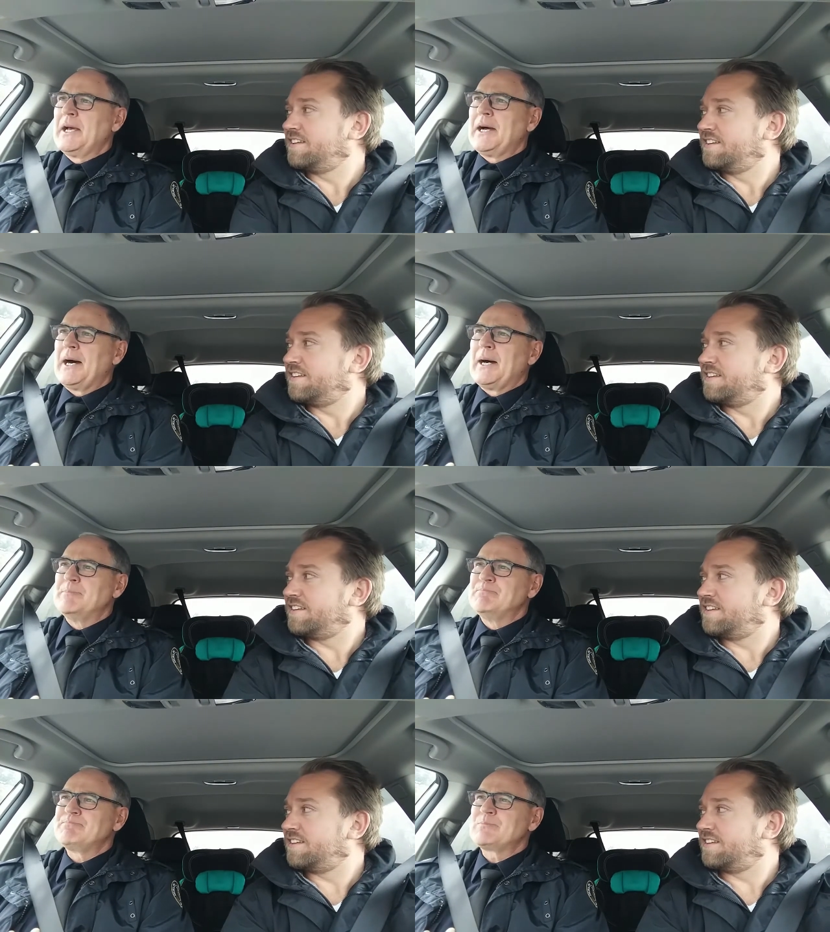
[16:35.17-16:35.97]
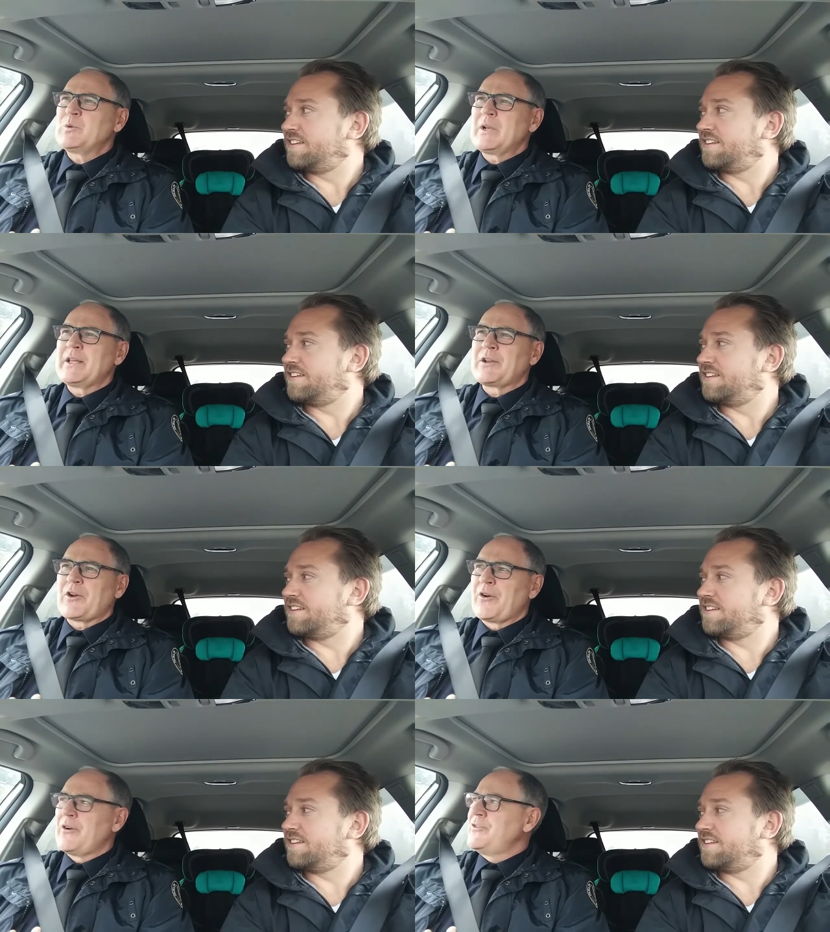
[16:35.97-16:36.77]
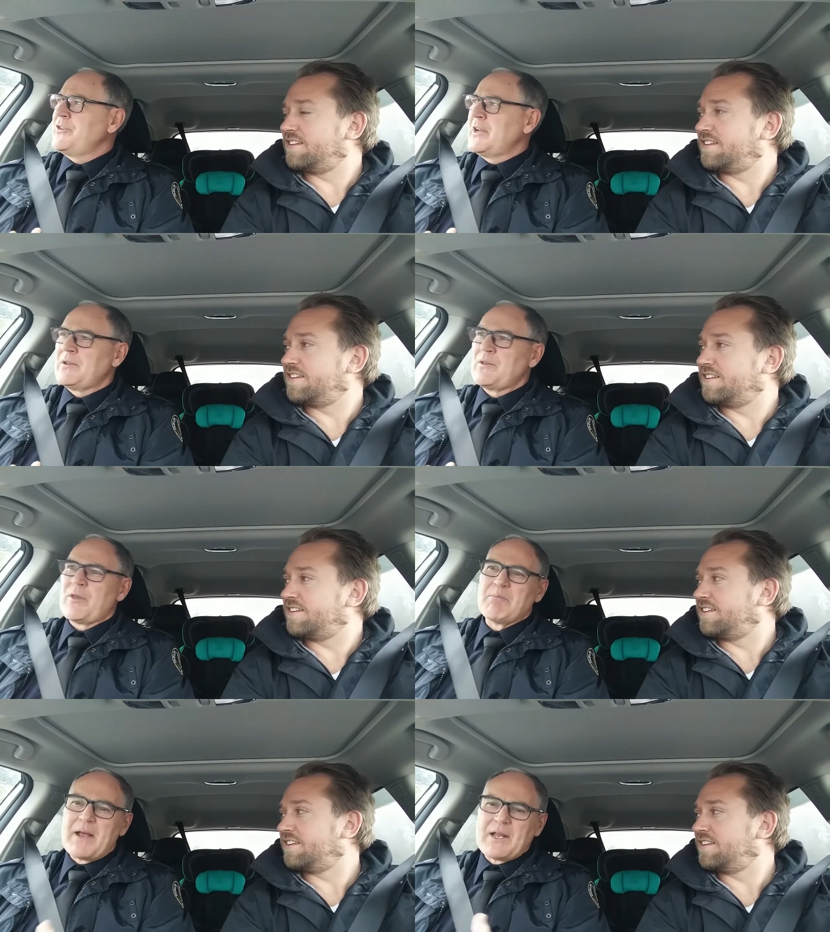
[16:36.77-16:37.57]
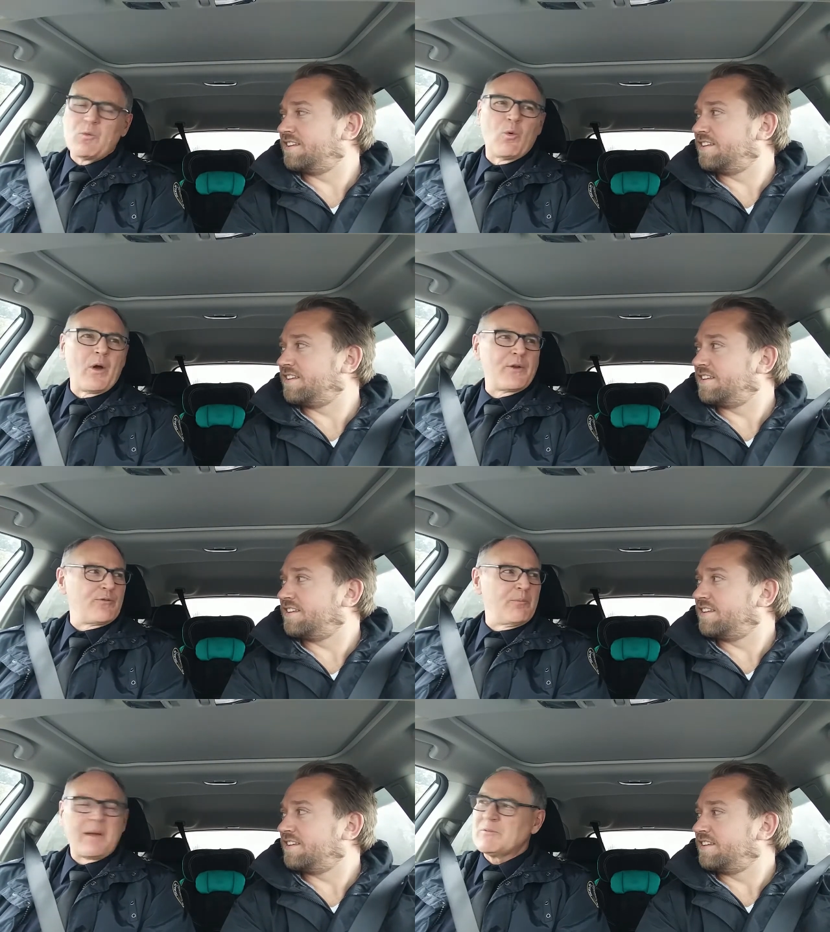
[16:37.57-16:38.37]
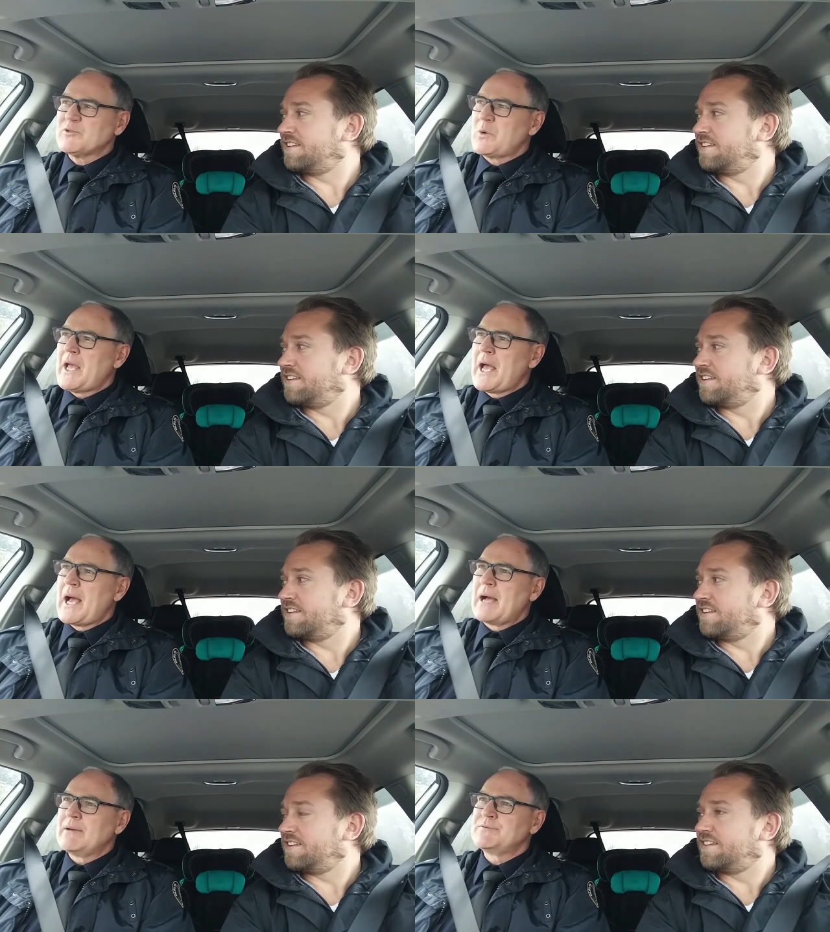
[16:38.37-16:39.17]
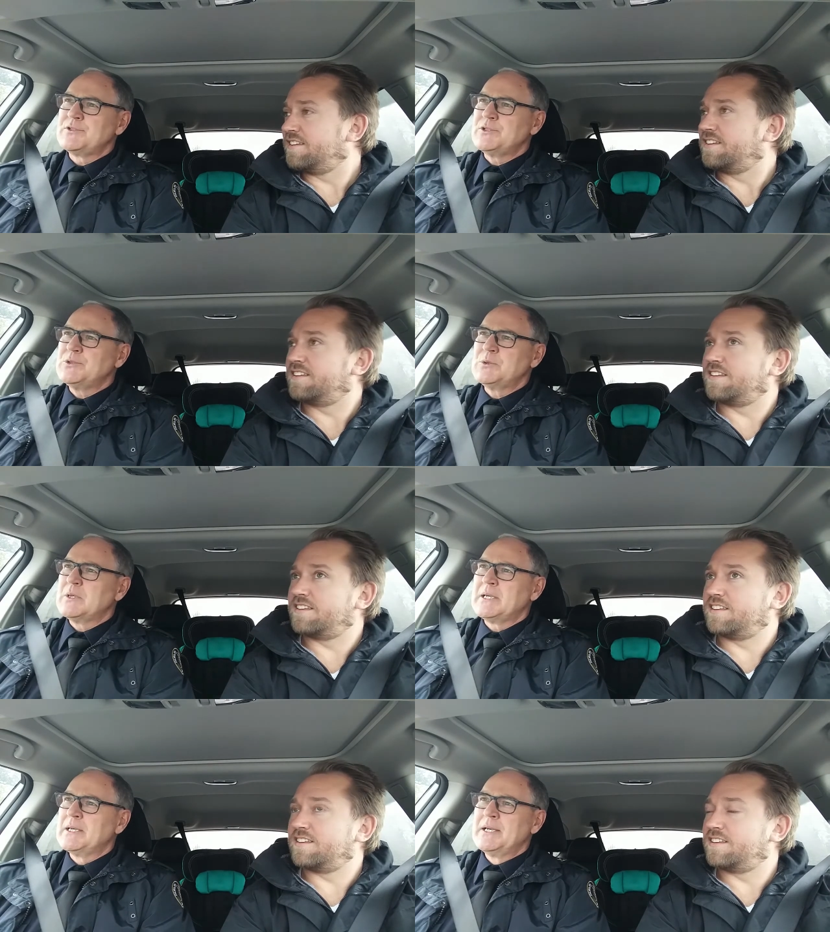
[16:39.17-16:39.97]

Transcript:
Speaker 1: Um, really encouraging the many wonderful members we have to uh,